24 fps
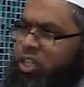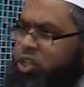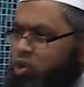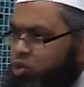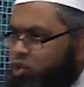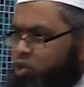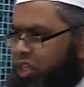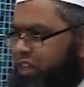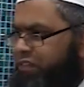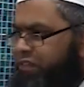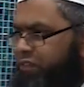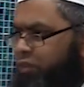
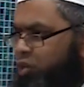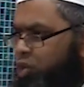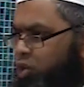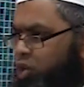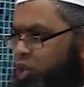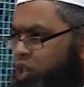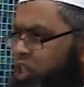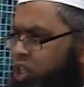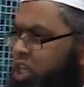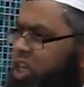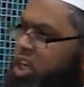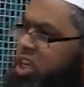through
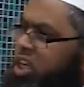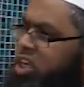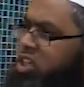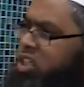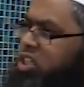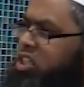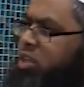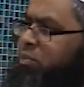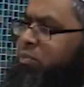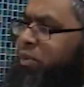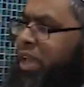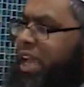divorce,
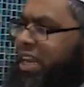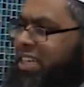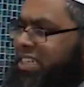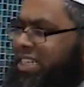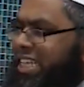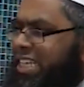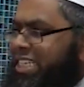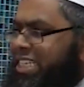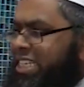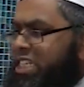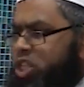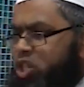some get
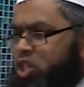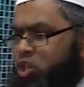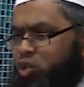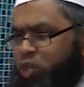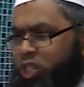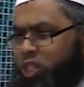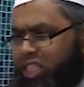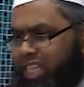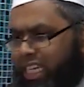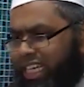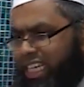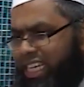tested through
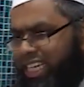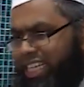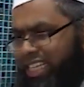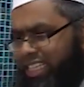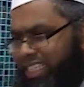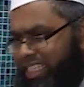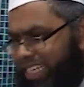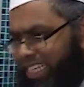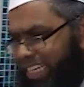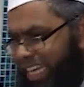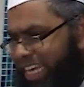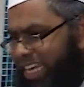
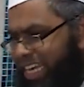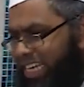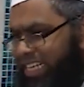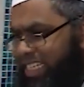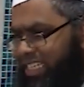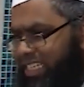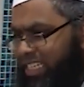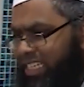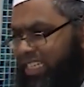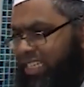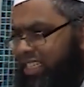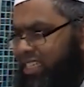sickness and
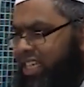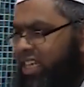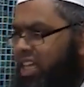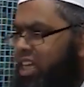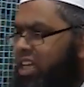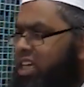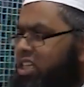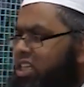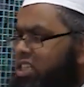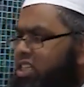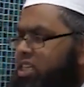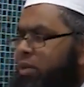illnesses,
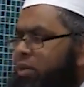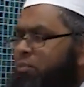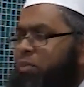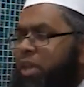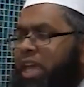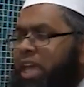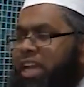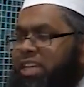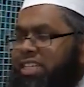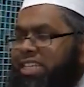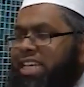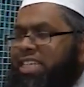some
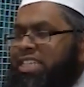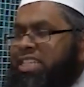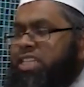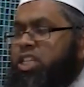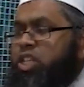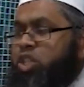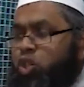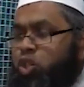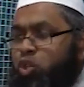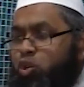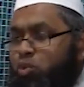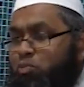get
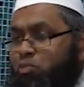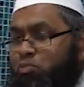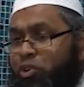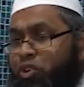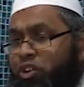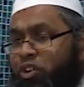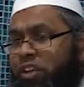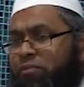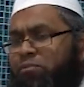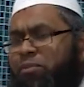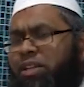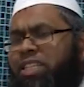tested through
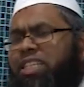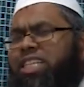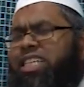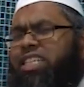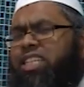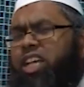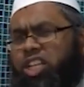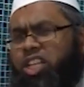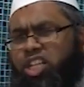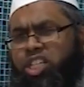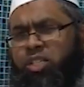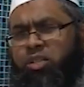bereavement. These
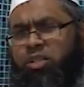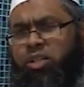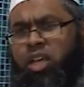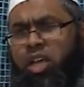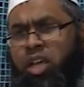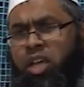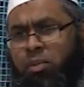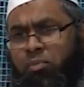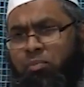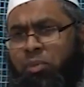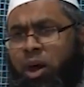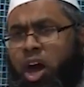are just
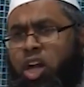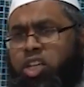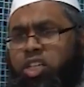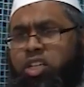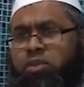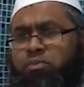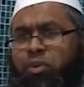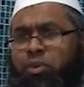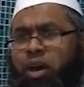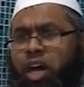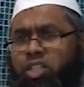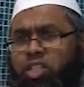part
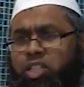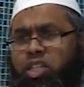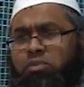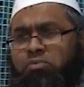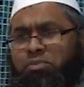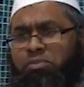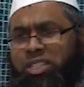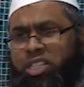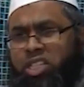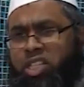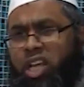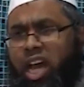and parcel,
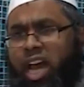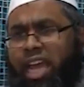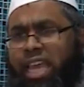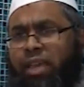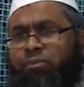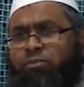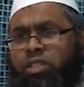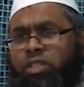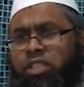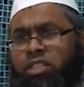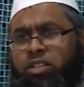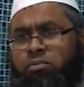
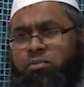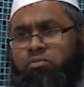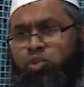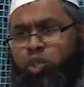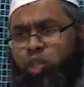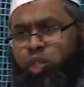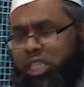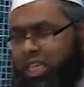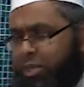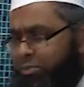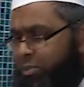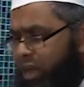masa'ib,
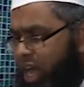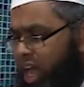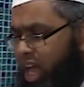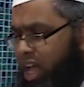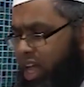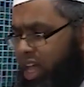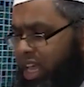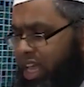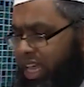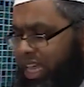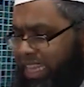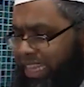
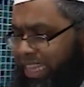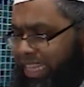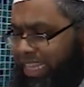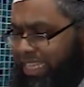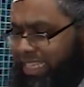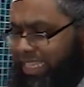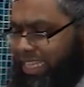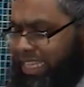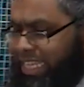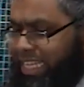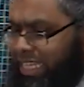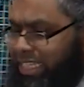musibah.
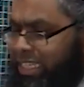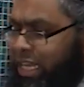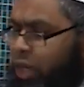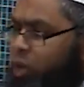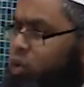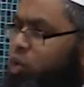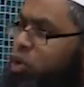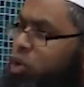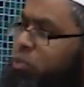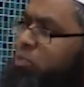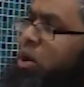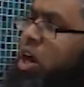These things are
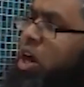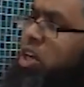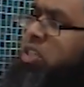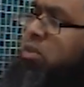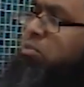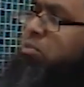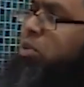all part and